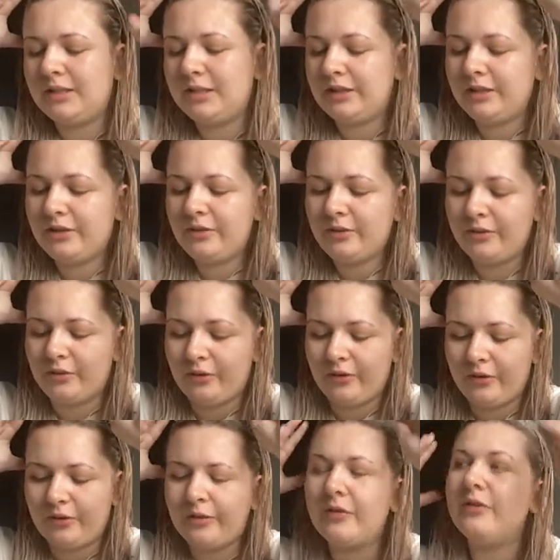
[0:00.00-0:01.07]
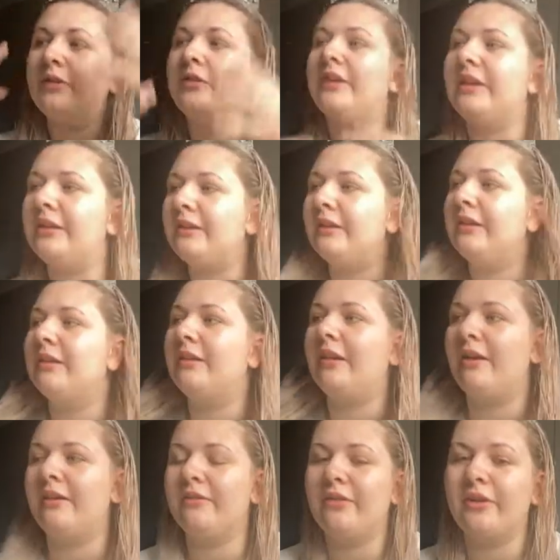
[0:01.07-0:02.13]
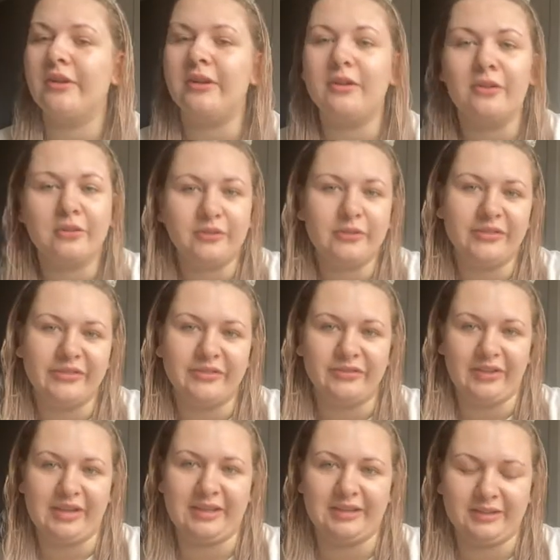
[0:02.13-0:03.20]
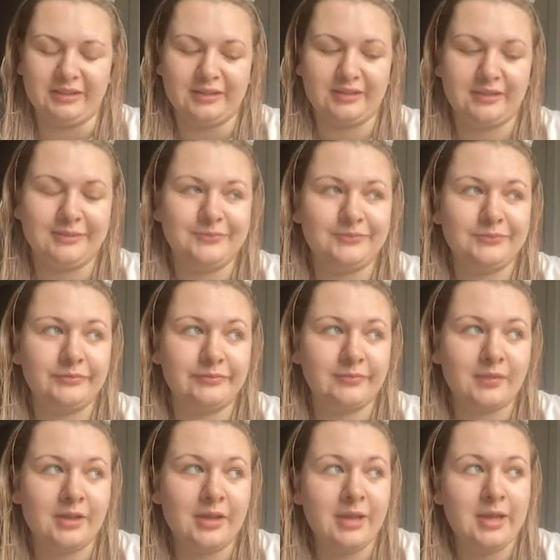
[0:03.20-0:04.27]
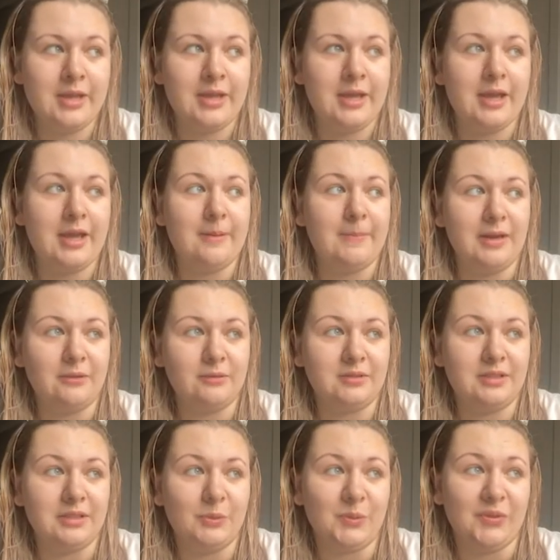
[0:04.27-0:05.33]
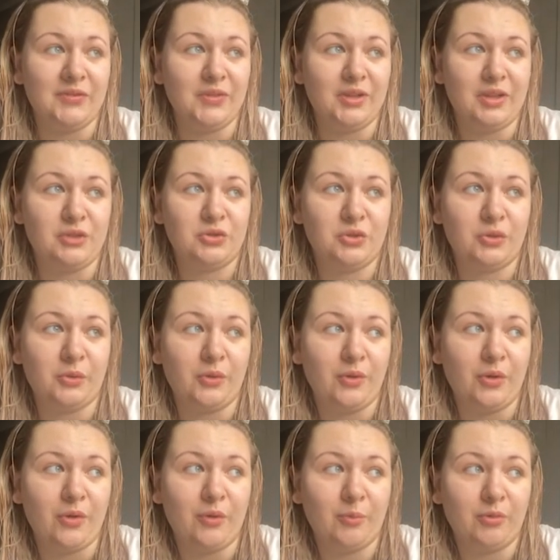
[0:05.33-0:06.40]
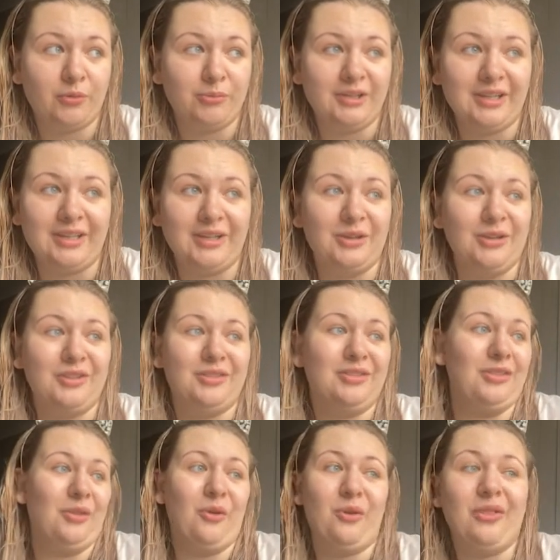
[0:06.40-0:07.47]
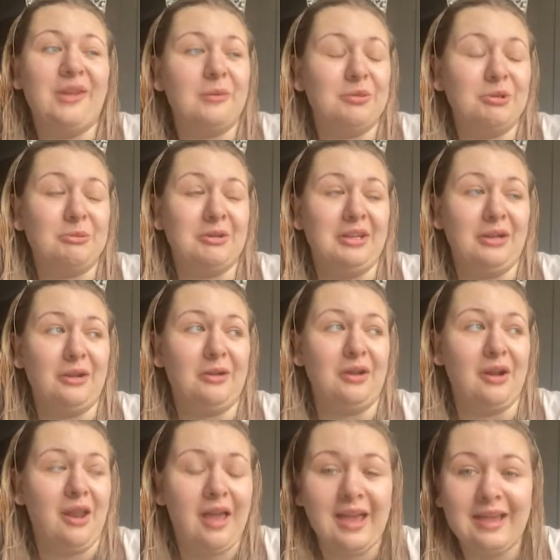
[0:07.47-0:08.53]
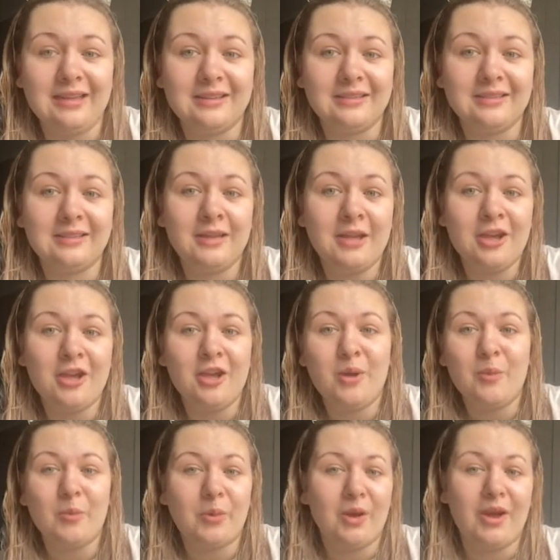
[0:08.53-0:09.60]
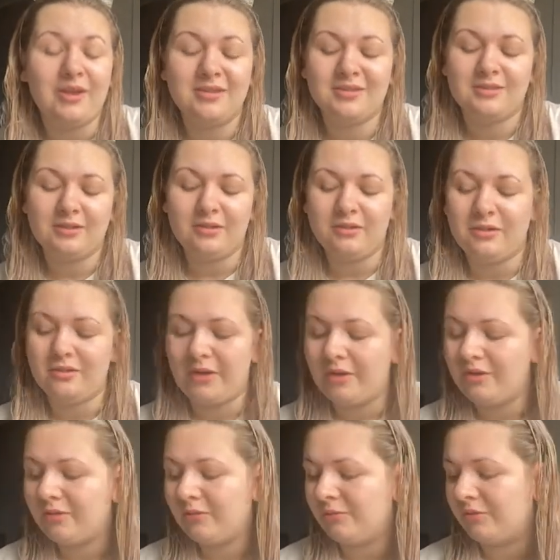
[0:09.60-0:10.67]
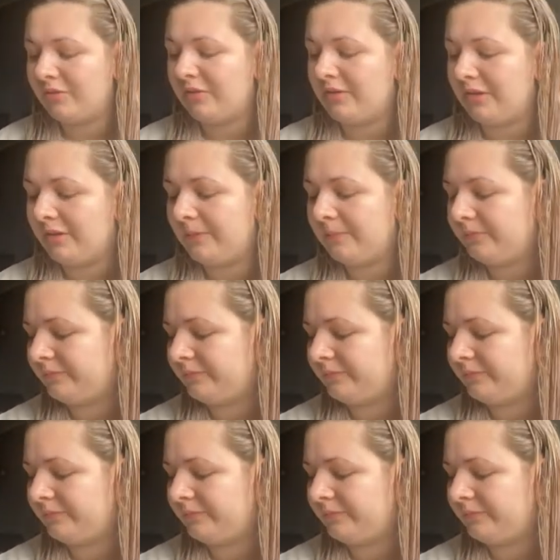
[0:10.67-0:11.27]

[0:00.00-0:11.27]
I don't know. See, the, I've heard lots of things about it, whether they're true or not. Probably not. They're probably a load of lies. But I just don't know. I don't want it.